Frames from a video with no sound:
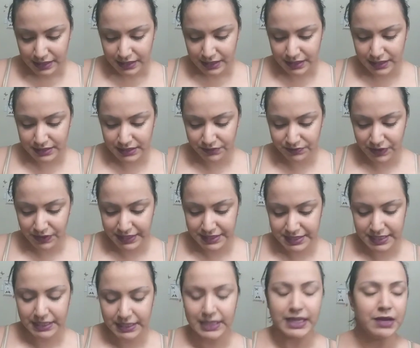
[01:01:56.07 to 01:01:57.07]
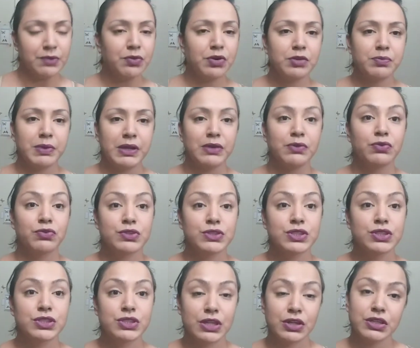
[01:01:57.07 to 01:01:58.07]
Because if I did it, it would have been
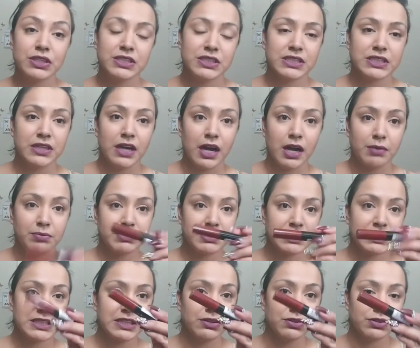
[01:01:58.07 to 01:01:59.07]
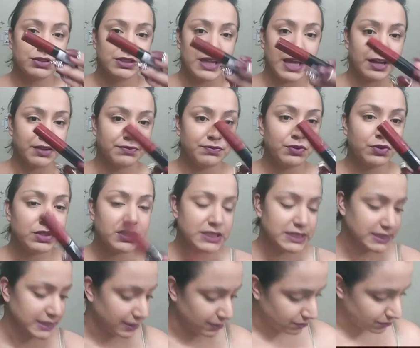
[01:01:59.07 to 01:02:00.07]
um, sealed, like fully
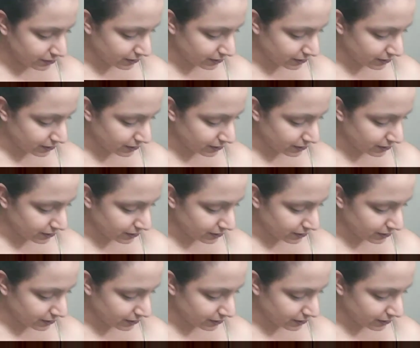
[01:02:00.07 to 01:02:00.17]
sealed.